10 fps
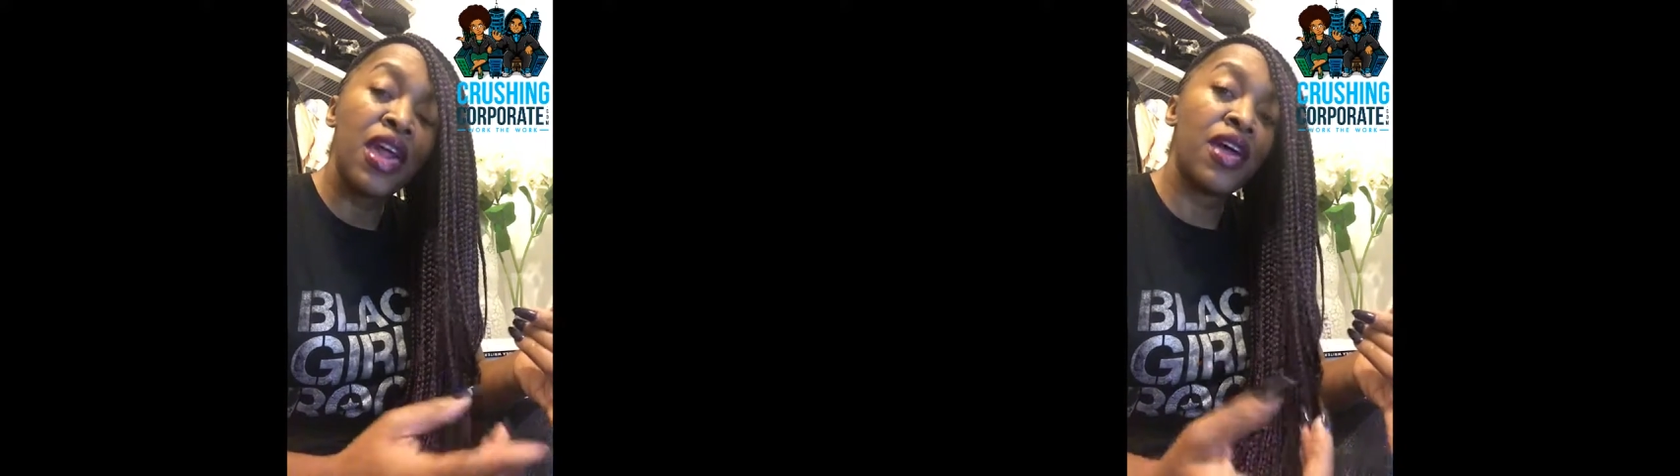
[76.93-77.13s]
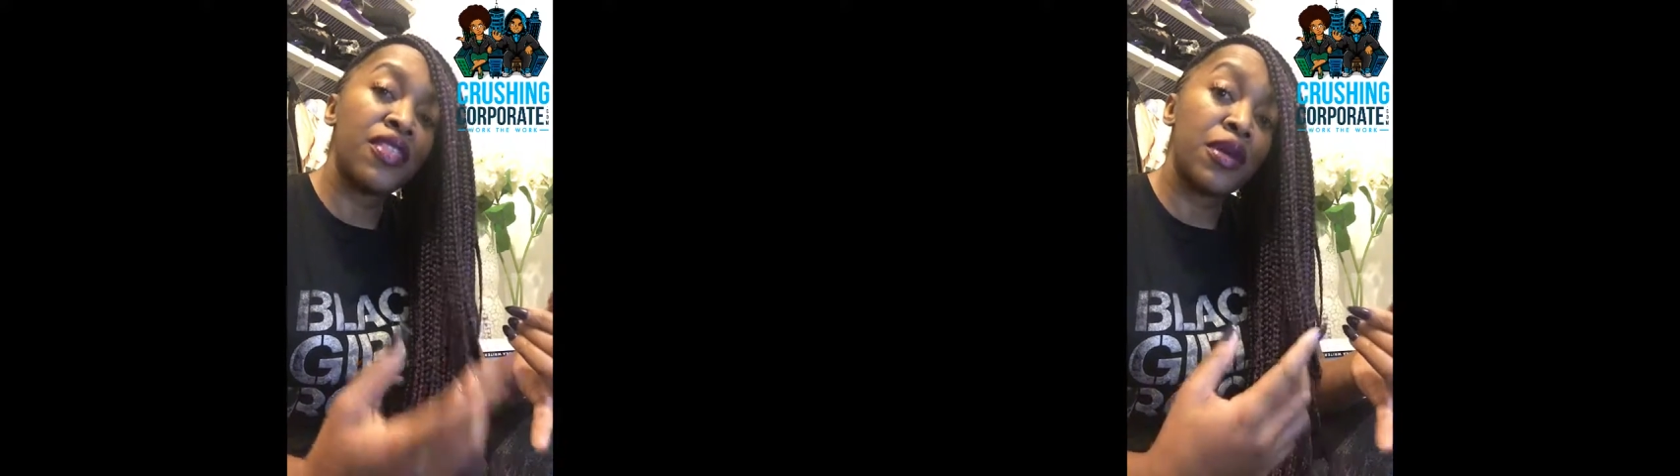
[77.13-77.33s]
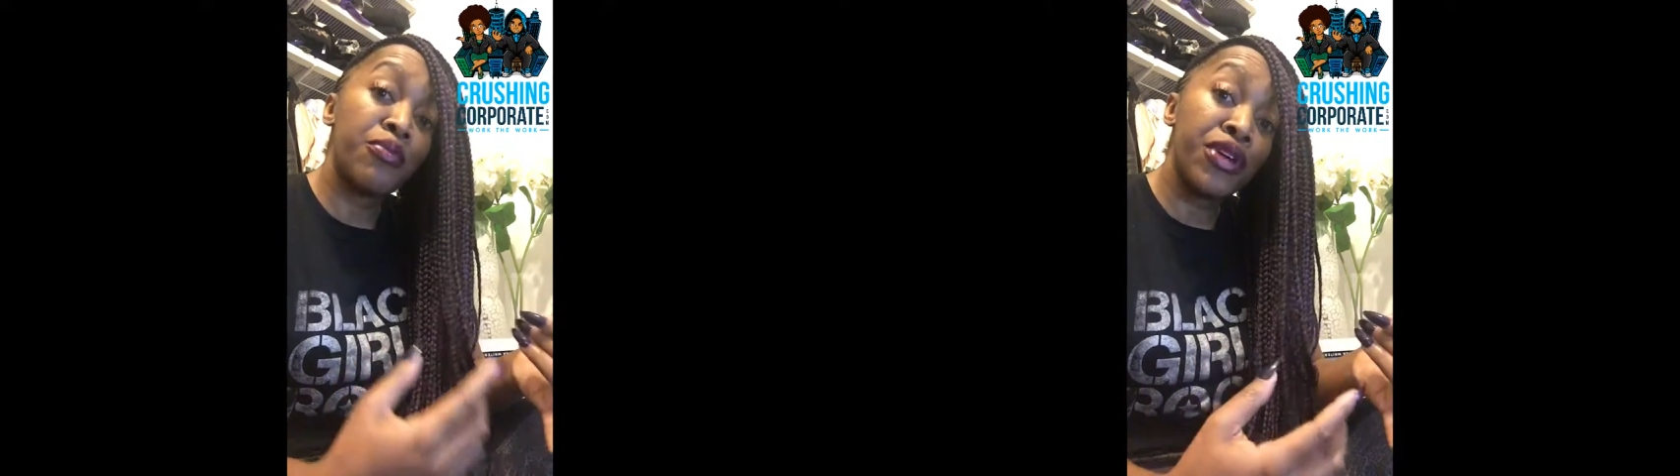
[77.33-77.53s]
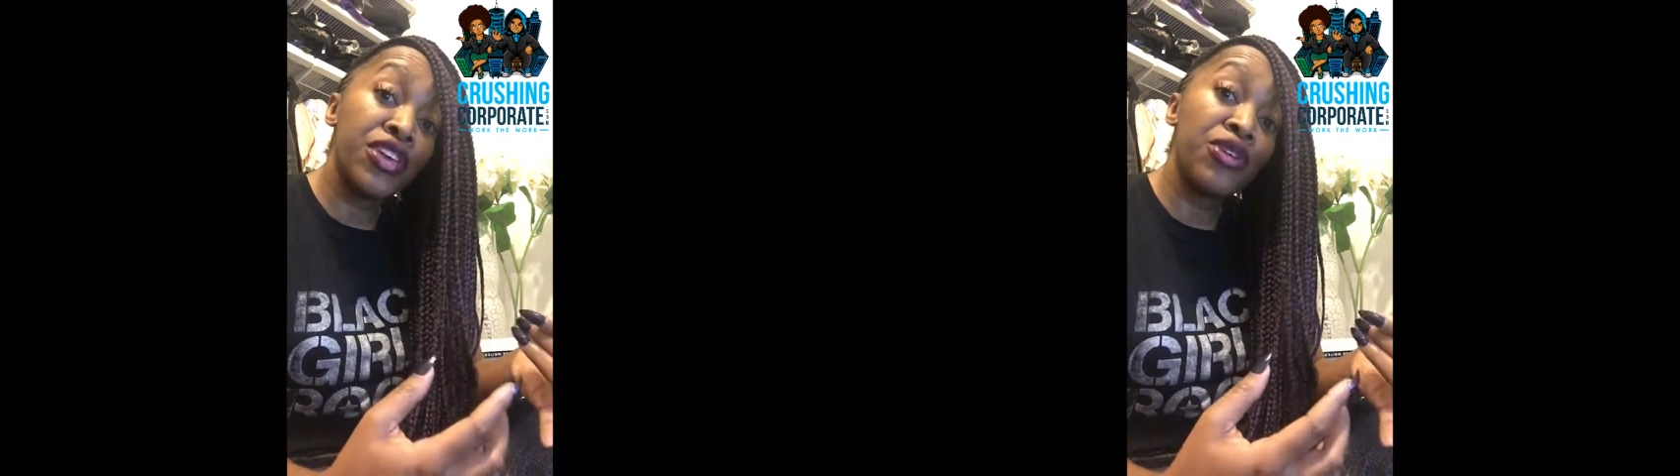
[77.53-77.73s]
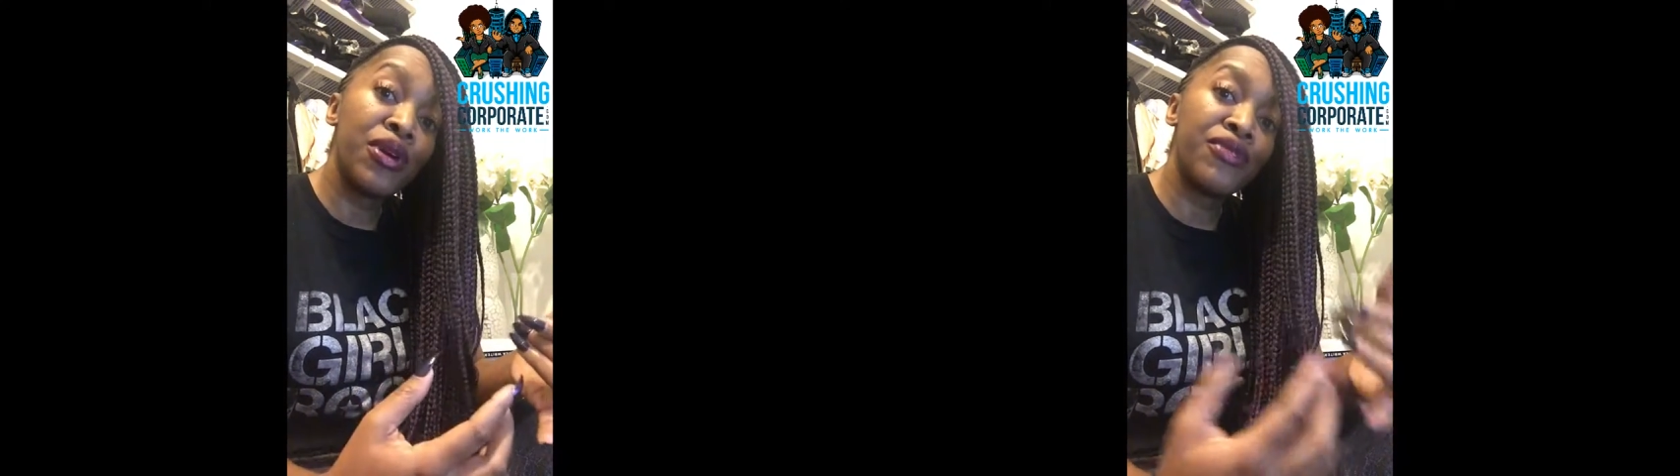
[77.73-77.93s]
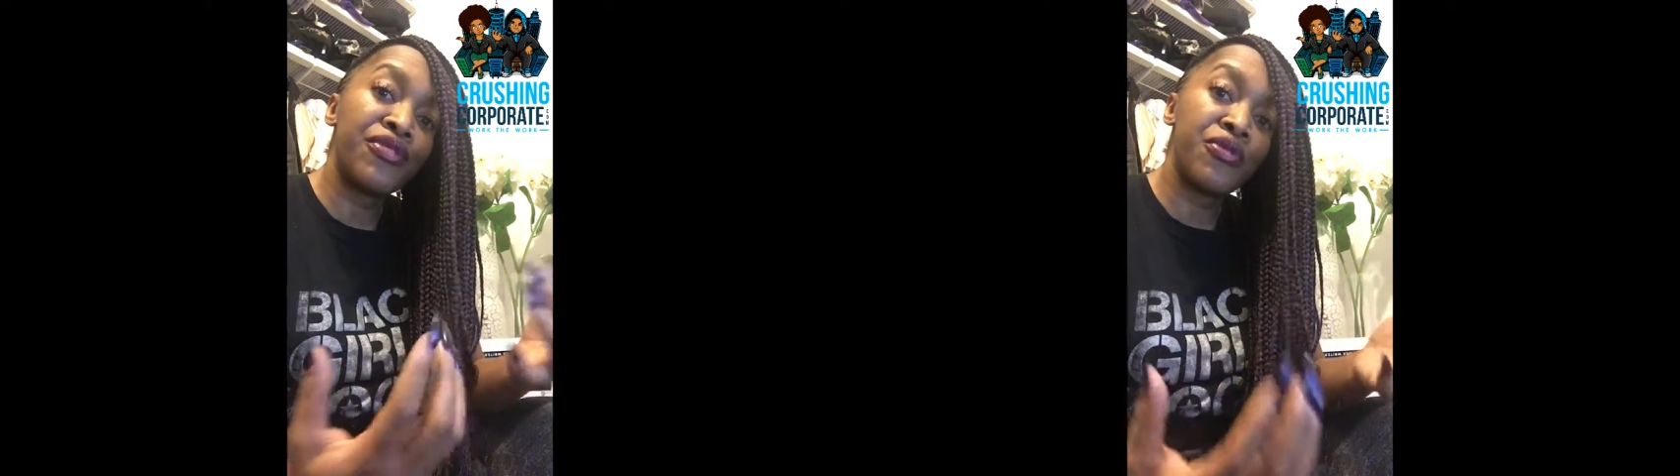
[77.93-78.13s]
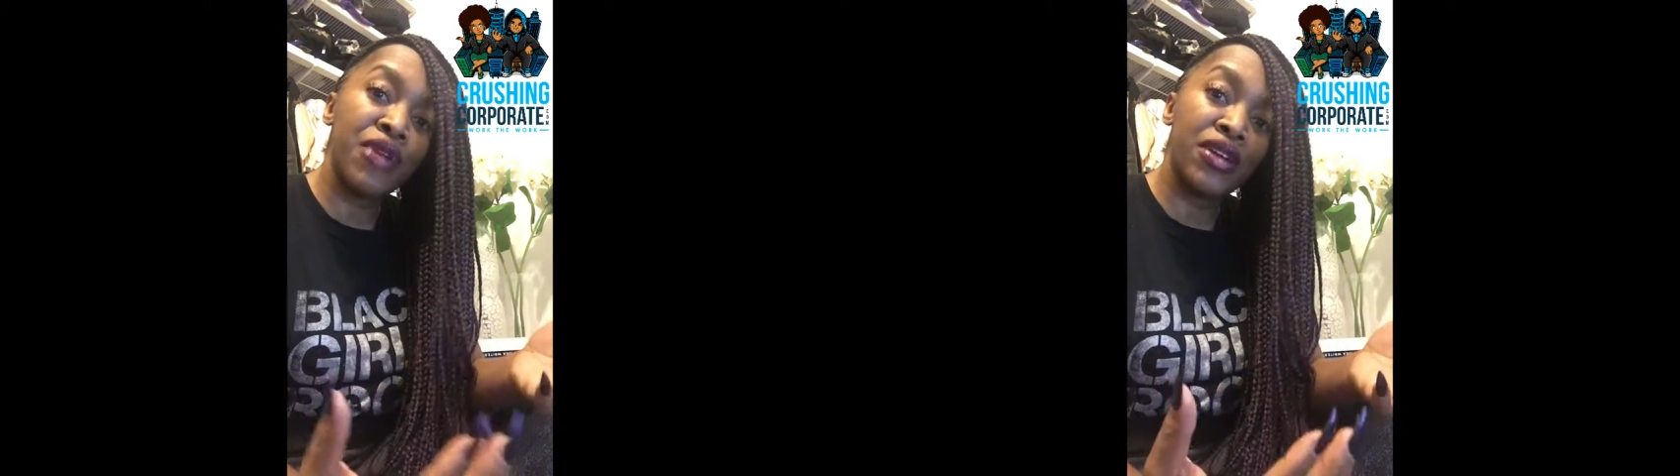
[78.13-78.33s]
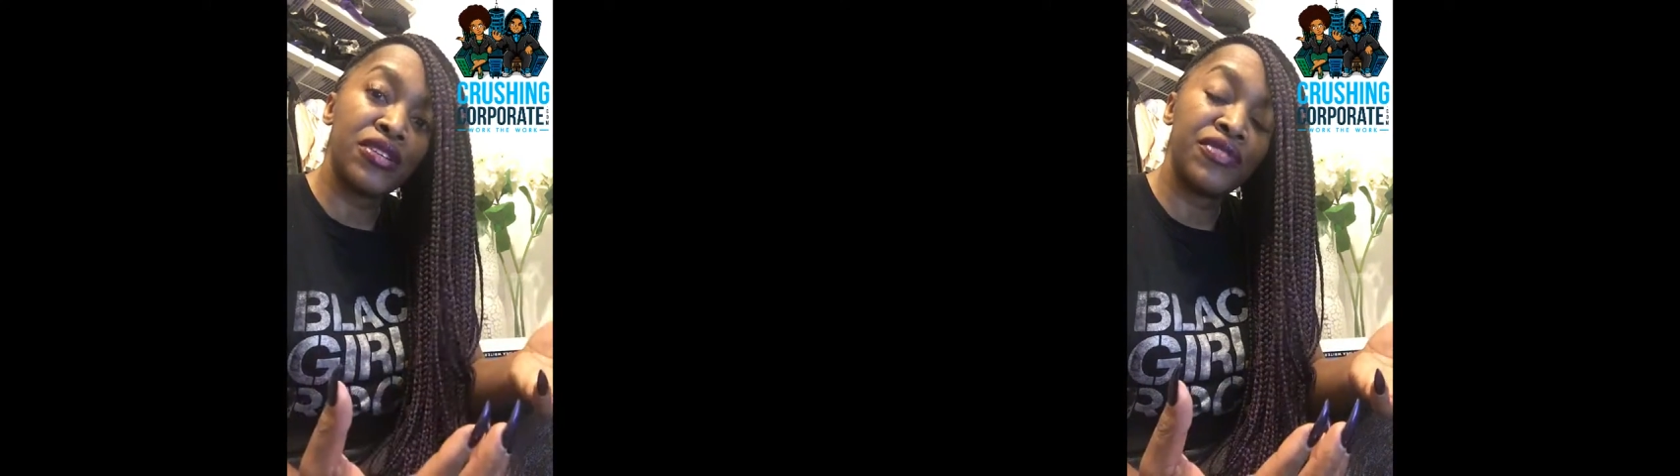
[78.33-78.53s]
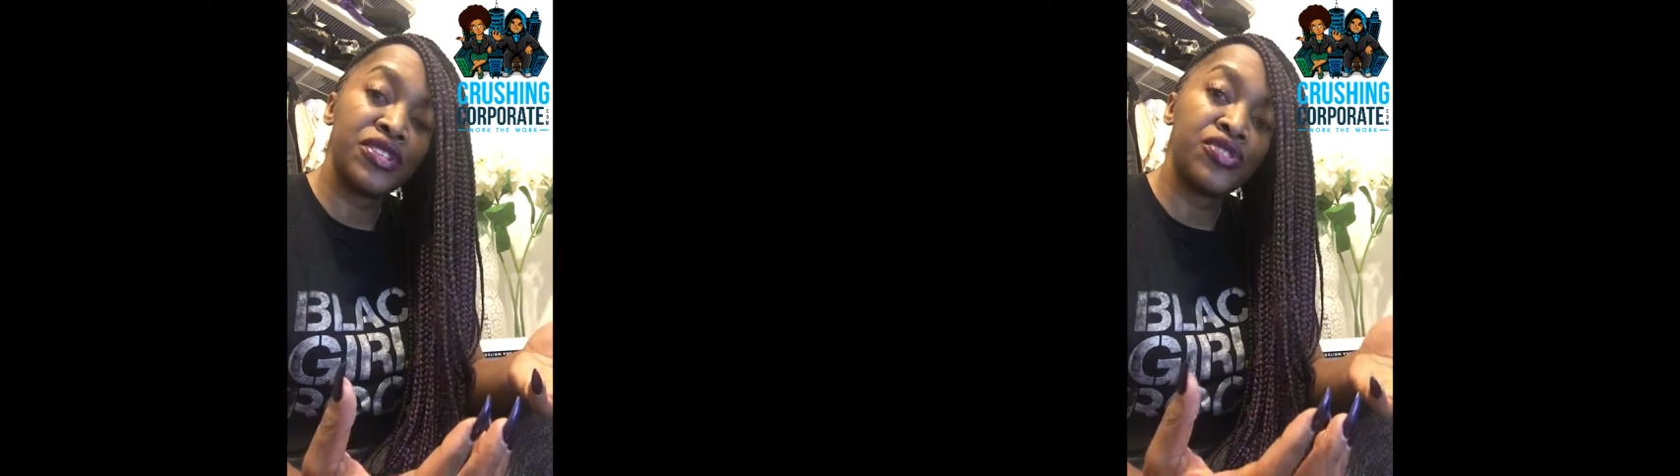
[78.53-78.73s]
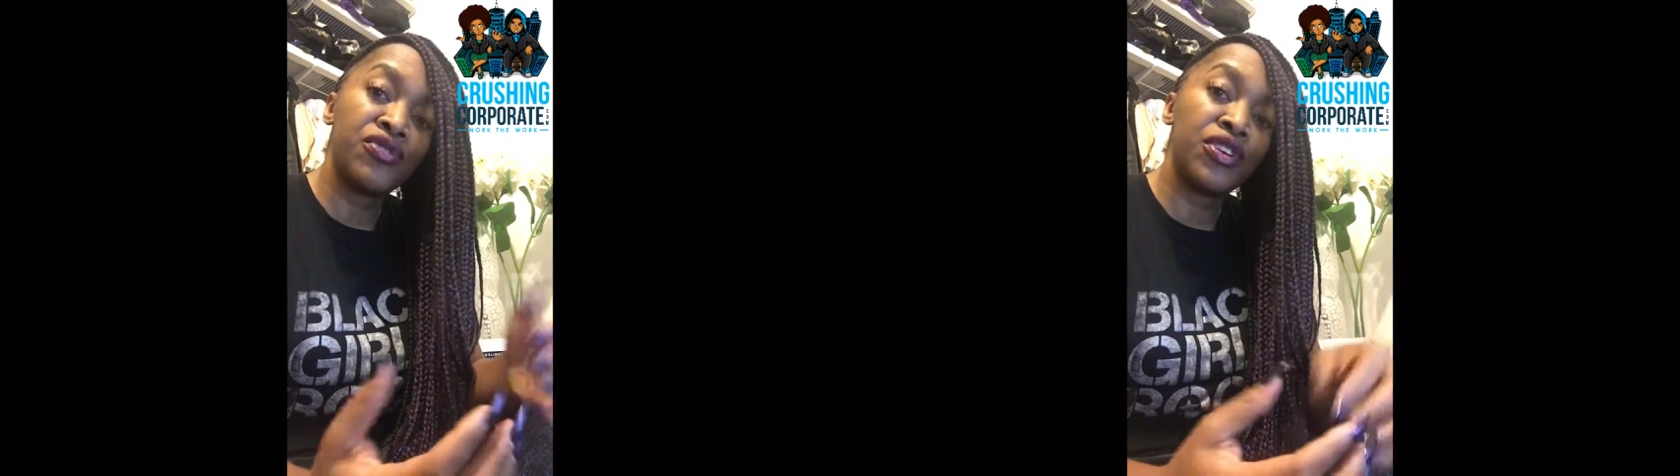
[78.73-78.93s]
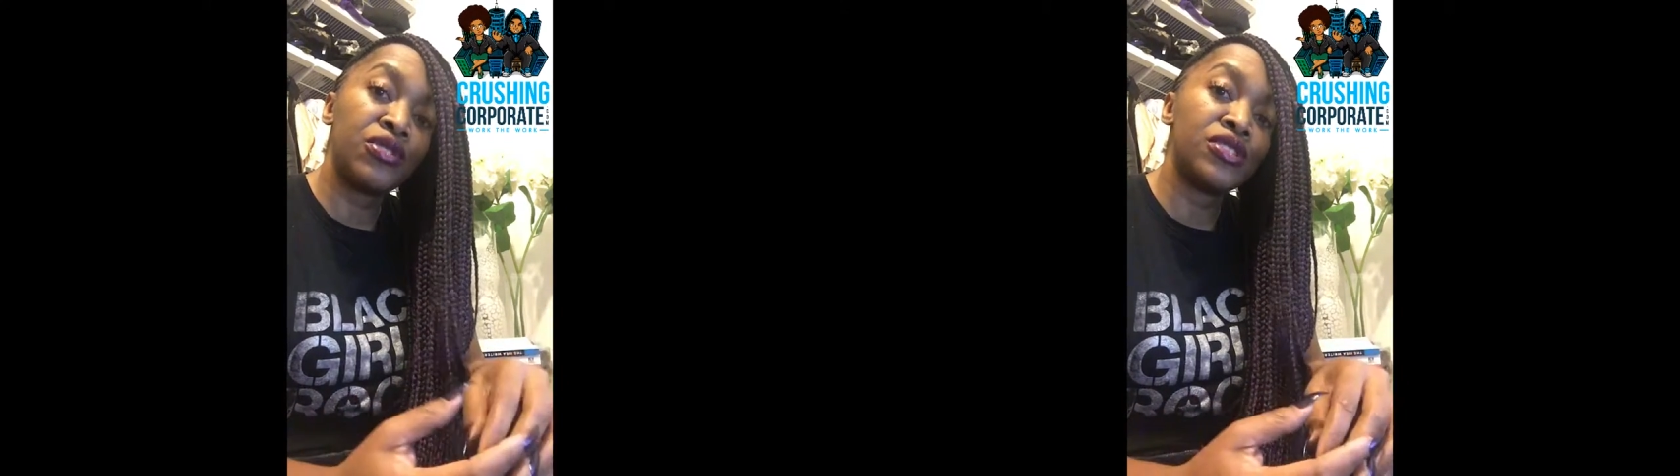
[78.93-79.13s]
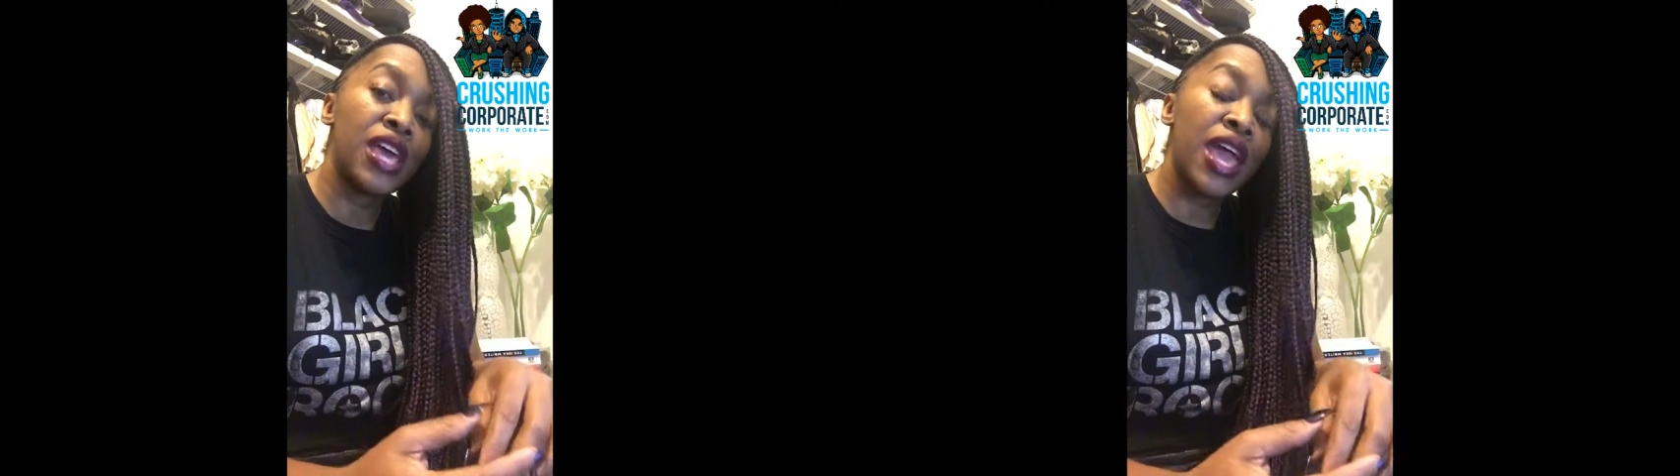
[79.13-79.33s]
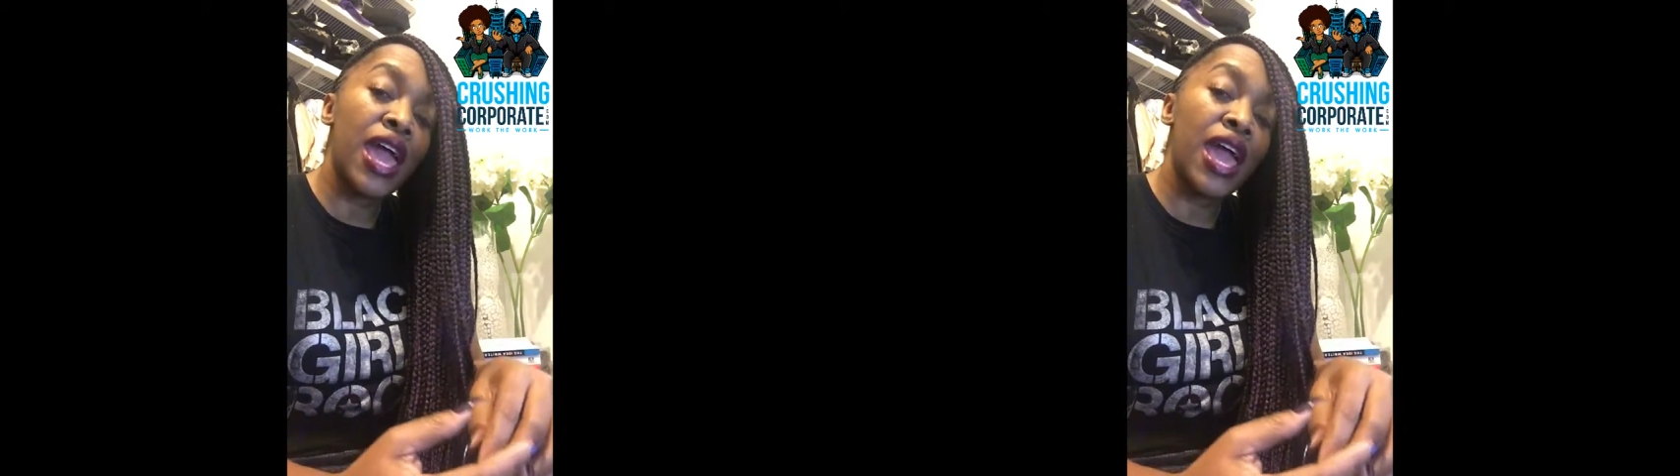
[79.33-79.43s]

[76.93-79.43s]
and they bring you in for a round of interviews,